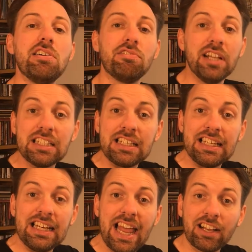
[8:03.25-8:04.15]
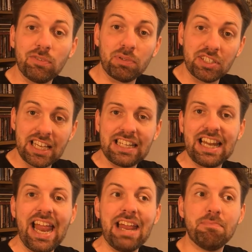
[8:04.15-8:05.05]
Recently, Lego presented
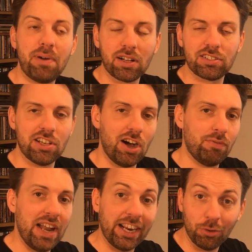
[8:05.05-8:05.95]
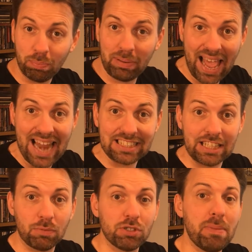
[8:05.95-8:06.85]
a box of Lego plants
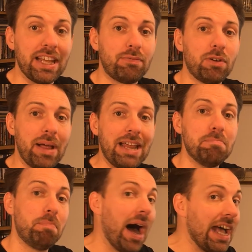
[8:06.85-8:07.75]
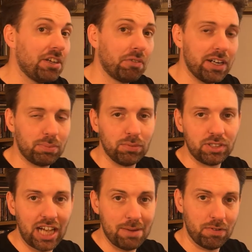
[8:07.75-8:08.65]
that was made from a biodegradable
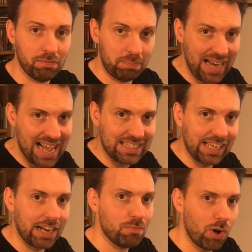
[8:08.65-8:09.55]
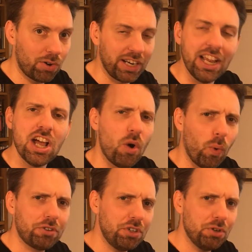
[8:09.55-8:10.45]
type of plastic, and I'm wondering,
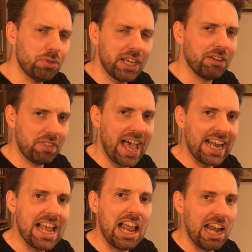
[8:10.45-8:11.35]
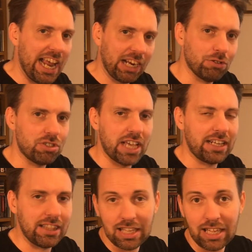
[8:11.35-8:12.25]
what do you think of that Lego
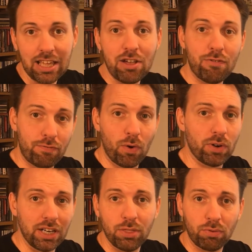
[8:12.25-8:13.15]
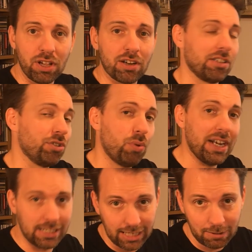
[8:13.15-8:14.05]
set, the
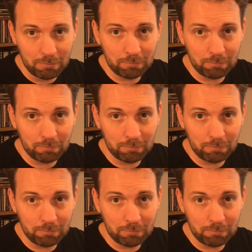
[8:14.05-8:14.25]
40320?